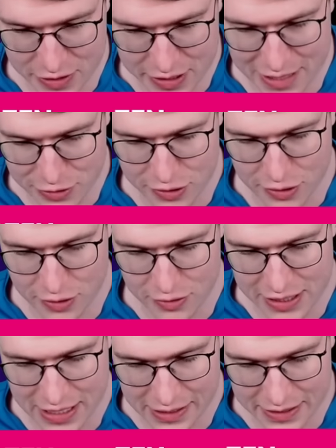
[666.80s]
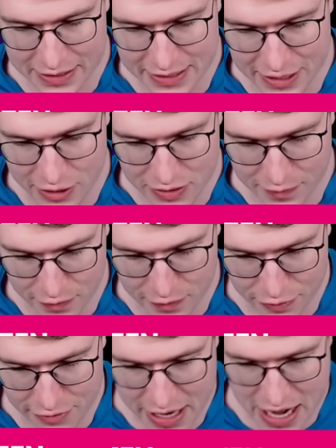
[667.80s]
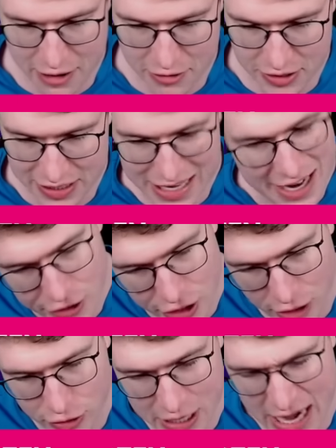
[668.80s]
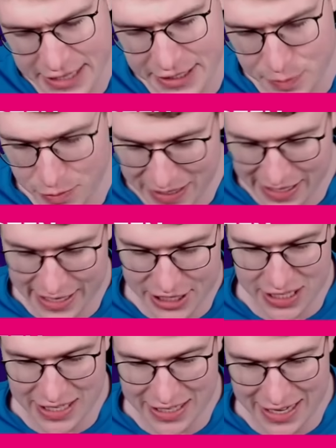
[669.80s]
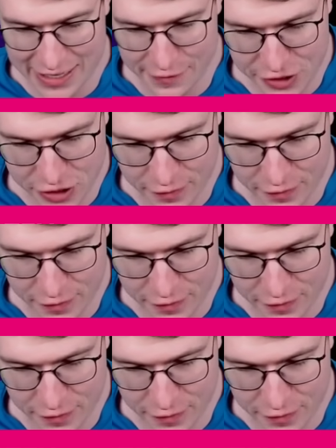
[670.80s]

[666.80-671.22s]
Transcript: here. I'm just going to go Skeletons. He goes in for pre-arrows. Not good Ice Spirit, but I can just kind of finish off